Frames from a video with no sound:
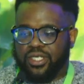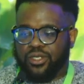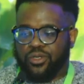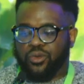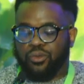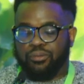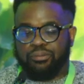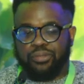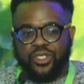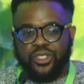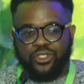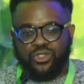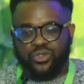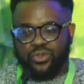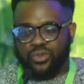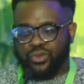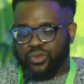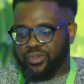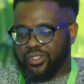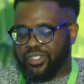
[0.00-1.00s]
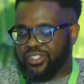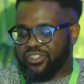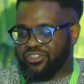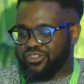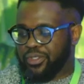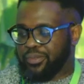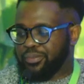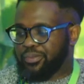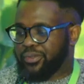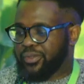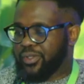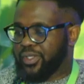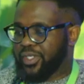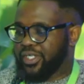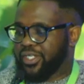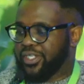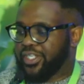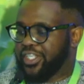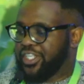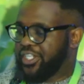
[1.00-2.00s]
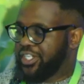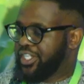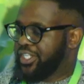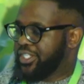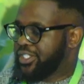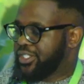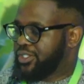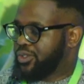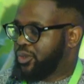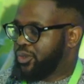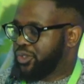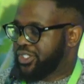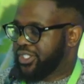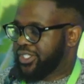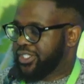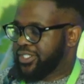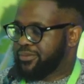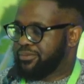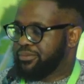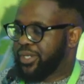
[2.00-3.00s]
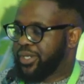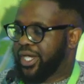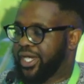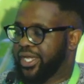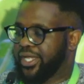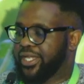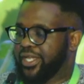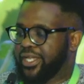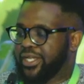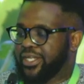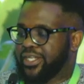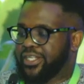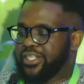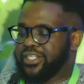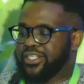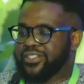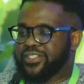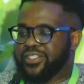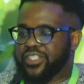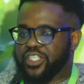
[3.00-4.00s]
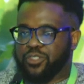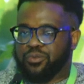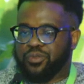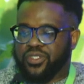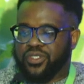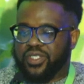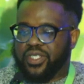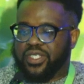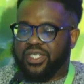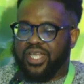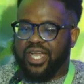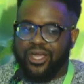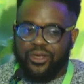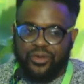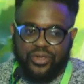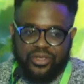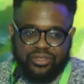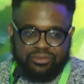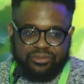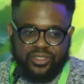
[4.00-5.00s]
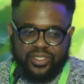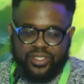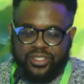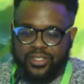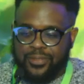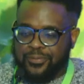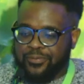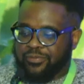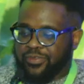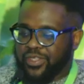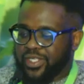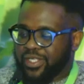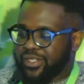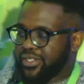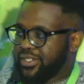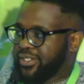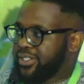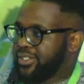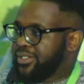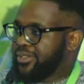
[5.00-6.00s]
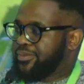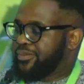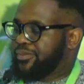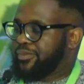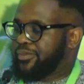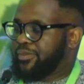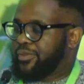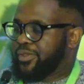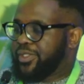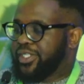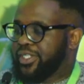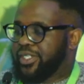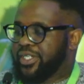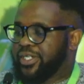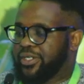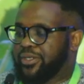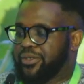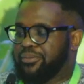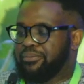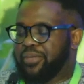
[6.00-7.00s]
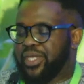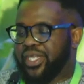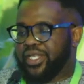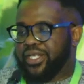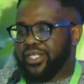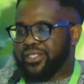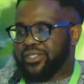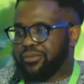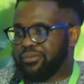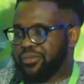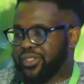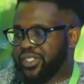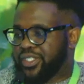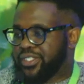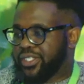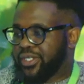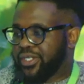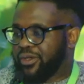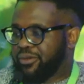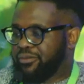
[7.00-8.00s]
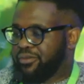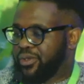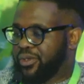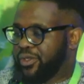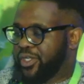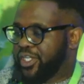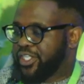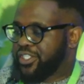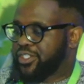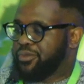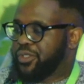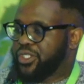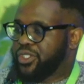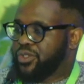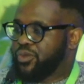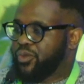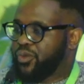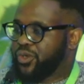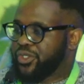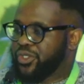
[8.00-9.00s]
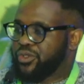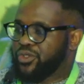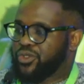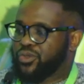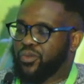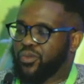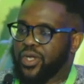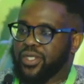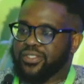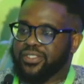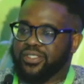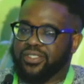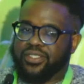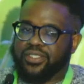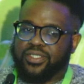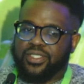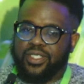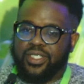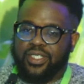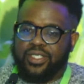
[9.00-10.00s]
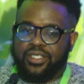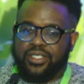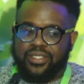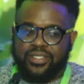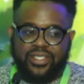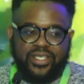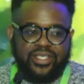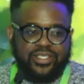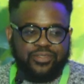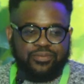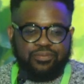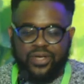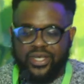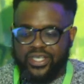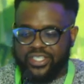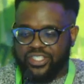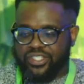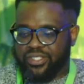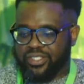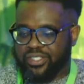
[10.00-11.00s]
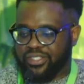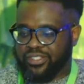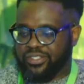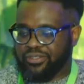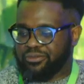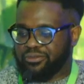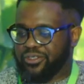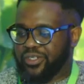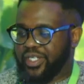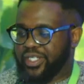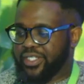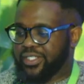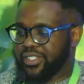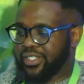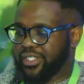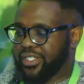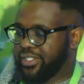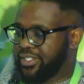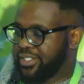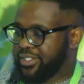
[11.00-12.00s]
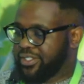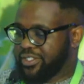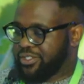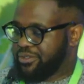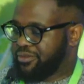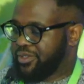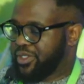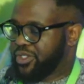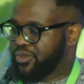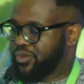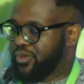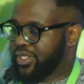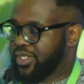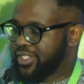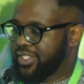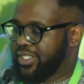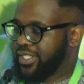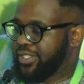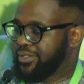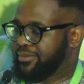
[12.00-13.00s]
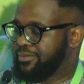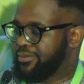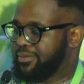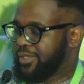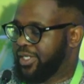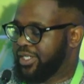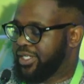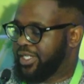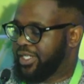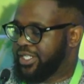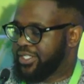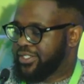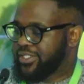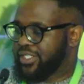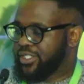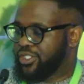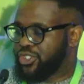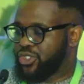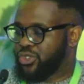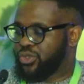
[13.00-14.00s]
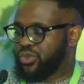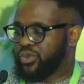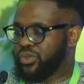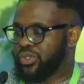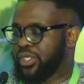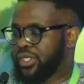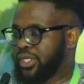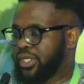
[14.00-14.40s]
compared to the drip irrigated orchards by at least 6%. However, the mean and the median of the estimated water use wasn't that much different. I think the difference was like less than 2%.